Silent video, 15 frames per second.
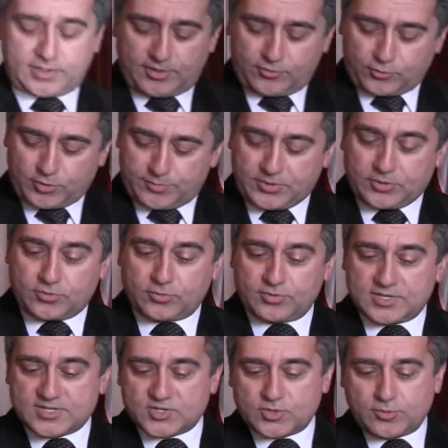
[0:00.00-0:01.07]
contribute
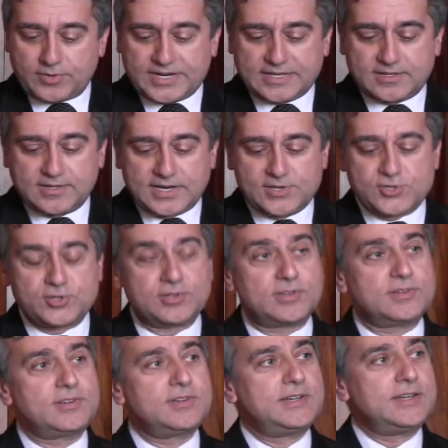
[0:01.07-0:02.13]
to this great nation.